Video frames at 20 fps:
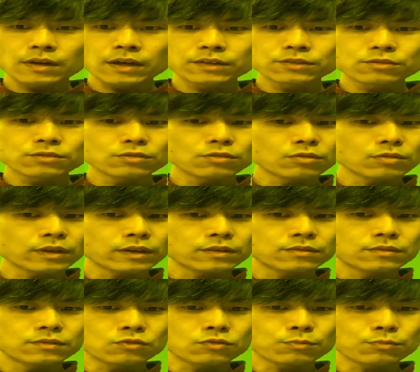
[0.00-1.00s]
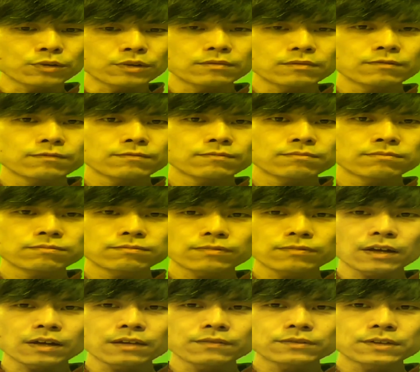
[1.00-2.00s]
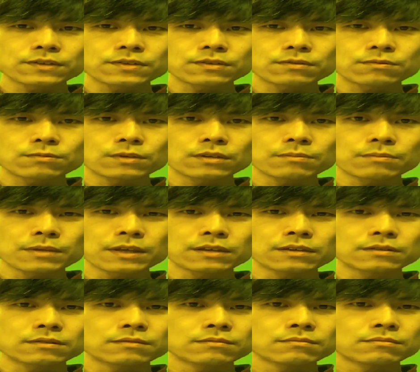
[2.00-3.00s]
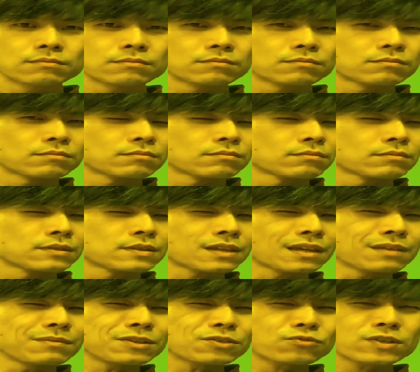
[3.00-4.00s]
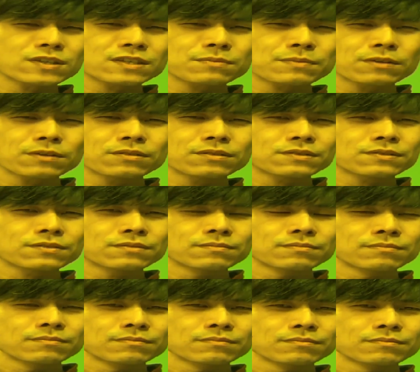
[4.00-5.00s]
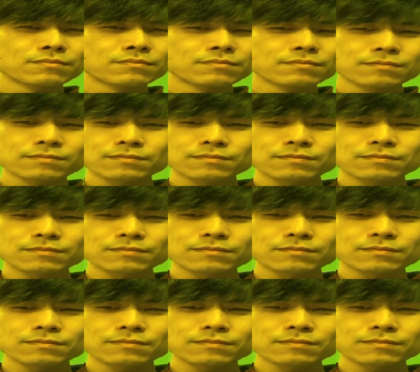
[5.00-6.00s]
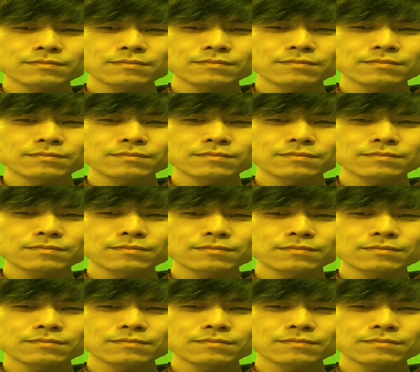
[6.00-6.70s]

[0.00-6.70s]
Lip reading: I didn't know like 0.5 doesn't really make it semi-transparent. That's strange.